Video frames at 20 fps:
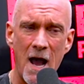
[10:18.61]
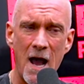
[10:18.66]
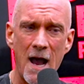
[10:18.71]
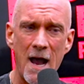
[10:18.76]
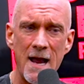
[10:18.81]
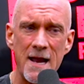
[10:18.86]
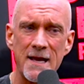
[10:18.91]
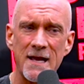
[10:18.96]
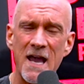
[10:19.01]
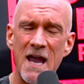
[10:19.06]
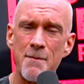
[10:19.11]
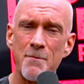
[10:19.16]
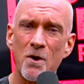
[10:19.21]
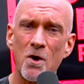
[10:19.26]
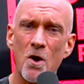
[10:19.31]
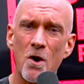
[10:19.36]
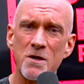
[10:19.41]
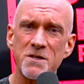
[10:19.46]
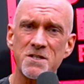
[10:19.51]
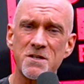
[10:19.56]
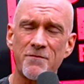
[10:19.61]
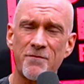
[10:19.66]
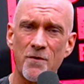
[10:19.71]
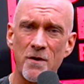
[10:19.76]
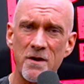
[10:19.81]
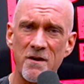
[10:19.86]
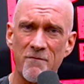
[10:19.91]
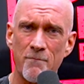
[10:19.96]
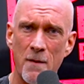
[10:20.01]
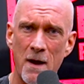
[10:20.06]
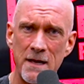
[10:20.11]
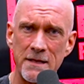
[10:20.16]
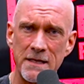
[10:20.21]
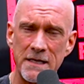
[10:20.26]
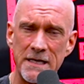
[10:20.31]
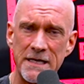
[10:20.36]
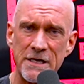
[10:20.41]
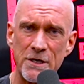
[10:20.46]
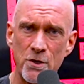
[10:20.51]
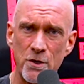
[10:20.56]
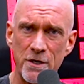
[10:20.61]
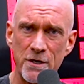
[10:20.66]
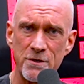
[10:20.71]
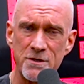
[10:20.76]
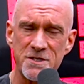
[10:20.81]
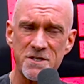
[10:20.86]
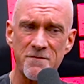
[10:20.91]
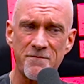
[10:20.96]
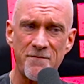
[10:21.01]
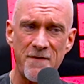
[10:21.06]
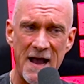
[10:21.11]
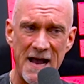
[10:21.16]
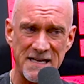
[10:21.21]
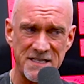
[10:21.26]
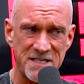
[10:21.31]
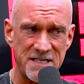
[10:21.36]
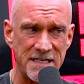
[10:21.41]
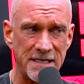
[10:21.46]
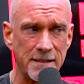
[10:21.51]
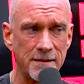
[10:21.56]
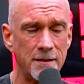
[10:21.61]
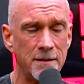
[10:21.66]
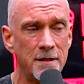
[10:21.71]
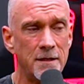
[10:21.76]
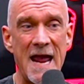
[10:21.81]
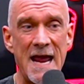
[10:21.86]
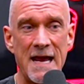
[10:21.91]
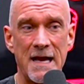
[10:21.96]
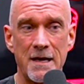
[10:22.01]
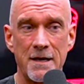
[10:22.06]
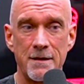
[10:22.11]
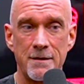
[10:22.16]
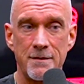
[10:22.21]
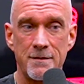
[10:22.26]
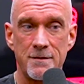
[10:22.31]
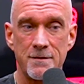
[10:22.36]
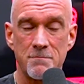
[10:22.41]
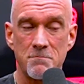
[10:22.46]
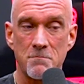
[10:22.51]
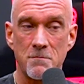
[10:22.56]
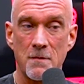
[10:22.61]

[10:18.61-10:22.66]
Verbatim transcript: I came across a friend of mine that introduced fasting and